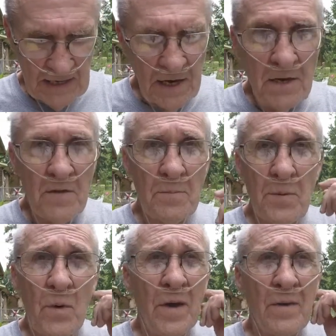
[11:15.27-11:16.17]
getting to the
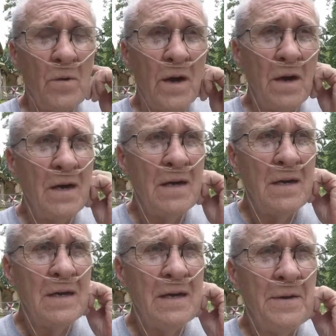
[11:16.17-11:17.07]
point where
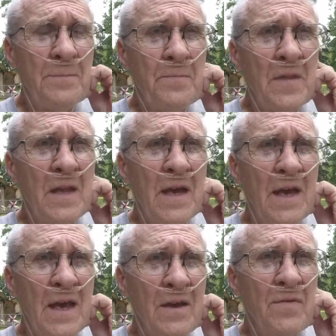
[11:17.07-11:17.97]

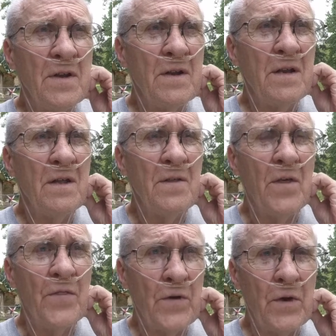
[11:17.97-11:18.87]
even the
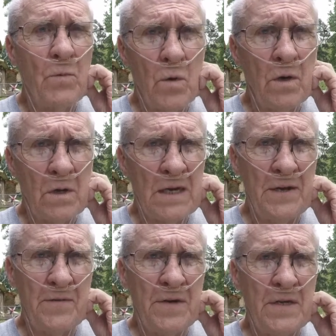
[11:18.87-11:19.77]
third world
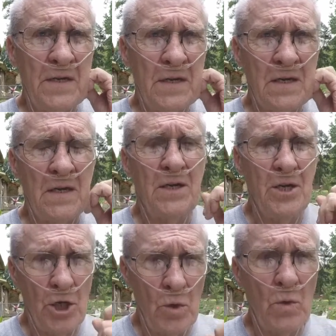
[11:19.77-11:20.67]
countries
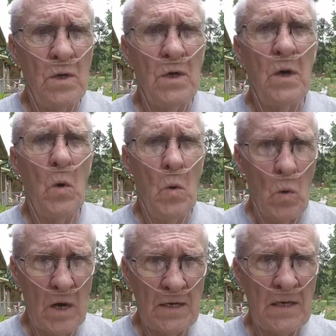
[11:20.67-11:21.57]
don't
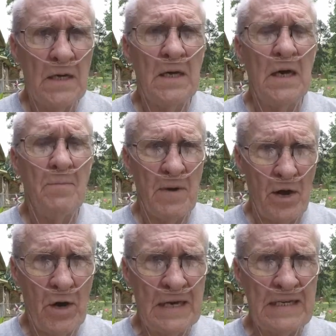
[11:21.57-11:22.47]
want
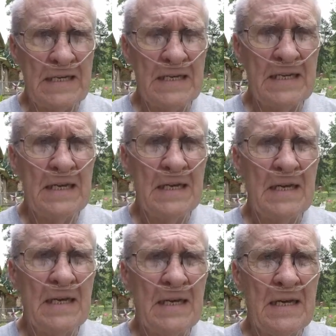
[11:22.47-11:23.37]
Americans
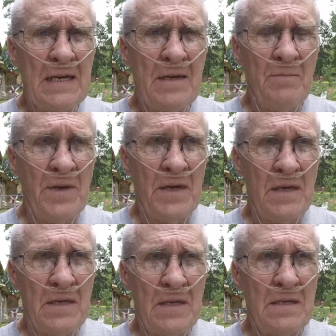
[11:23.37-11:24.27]

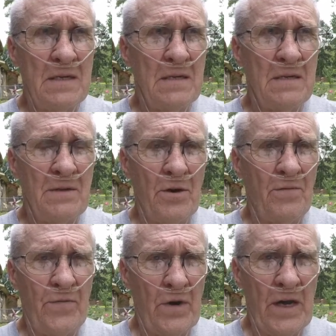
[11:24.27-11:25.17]
because they're
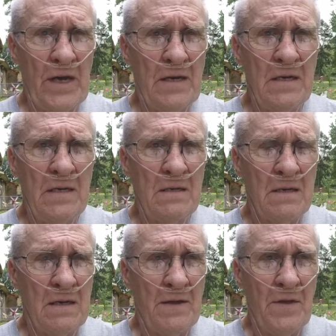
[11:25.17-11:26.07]
afraid
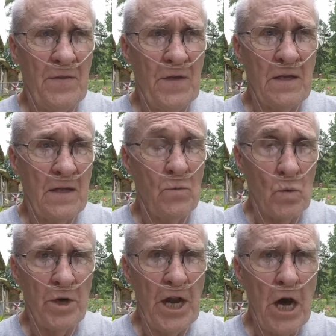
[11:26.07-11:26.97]
and they think that
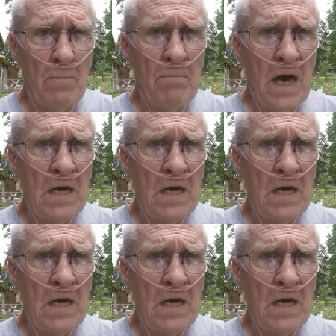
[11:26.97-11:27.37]
we're dumb.